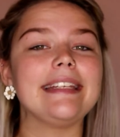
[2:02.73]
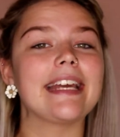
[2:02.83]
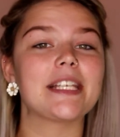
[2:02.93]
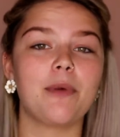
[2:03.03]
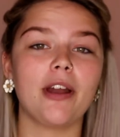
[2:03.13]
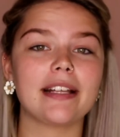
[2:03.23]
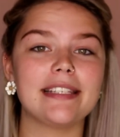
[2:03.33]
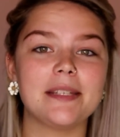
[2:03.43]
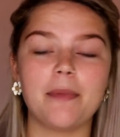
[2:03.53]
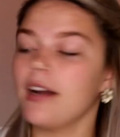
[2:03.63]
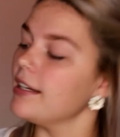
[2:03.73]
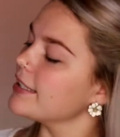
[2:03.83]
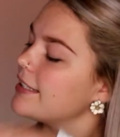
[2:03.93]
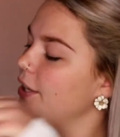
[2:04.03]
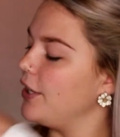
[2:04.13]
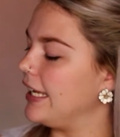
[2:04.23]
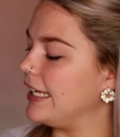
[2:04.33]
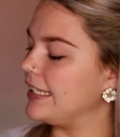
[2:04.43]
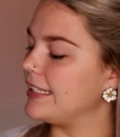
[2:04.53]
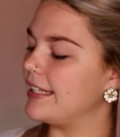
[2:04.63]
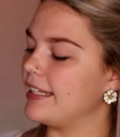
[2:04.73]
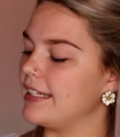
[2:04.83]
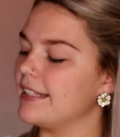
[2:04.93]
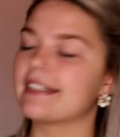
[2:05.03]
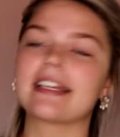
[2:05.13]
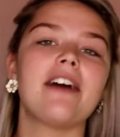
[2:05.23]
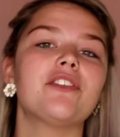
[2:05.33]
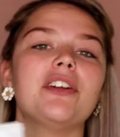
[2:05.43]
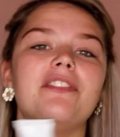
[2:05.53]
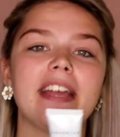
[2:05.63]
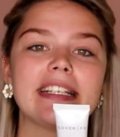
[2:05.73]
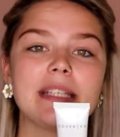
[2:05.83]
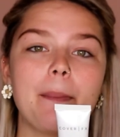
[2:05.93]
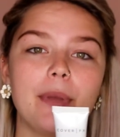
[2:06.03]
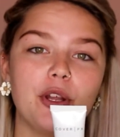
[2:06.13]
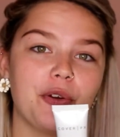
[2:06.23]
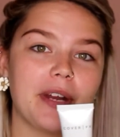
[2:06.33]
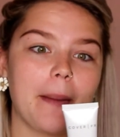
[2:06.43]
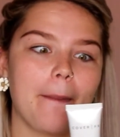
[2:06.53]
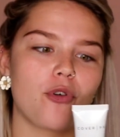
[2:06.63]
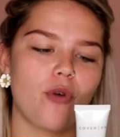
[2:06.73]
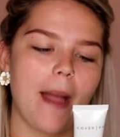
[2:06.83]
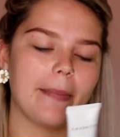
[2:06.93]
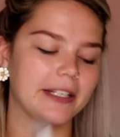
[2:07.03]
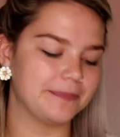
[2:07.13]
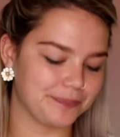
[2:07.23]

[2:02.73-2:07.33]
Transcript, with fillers: next product in the box is this Cover FX Blurring Primer.